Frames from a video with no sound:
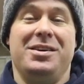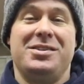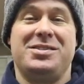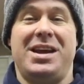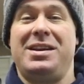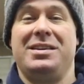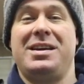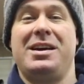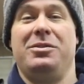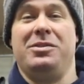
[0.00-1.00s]
sanding
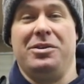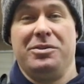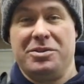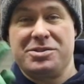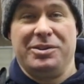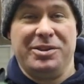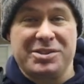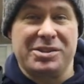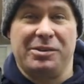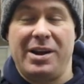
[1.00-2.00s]
down all those little
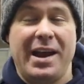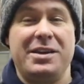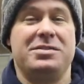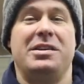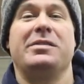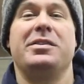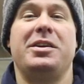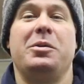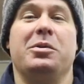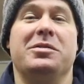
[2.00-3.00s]
nooks and crannies and
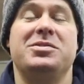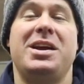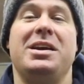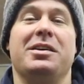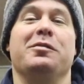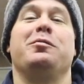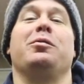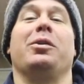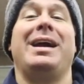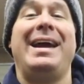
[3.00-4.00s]
everything would have taken
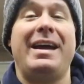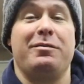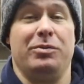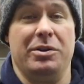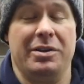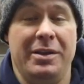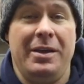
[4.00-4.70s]
forever.